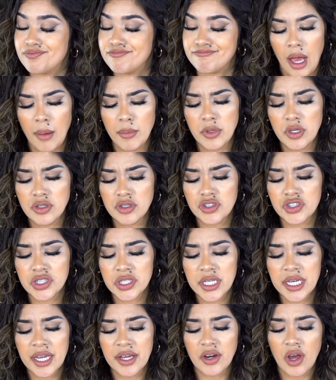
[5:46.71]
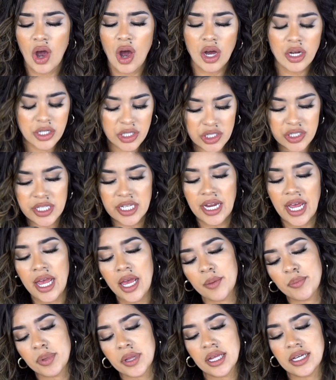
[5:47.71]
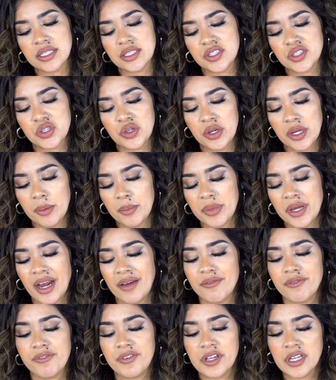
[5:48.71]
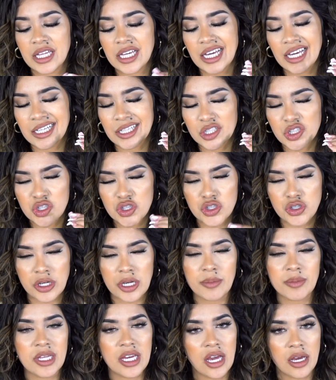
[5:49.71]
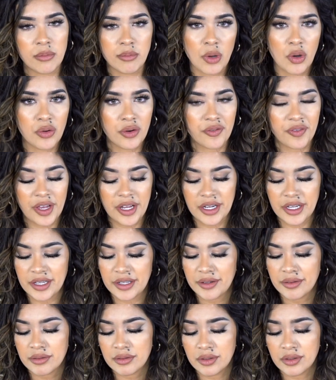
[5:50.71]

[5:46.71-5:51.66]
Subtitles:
I'm usually an honors and A+ student, but I'm feeling extremely unmotivated.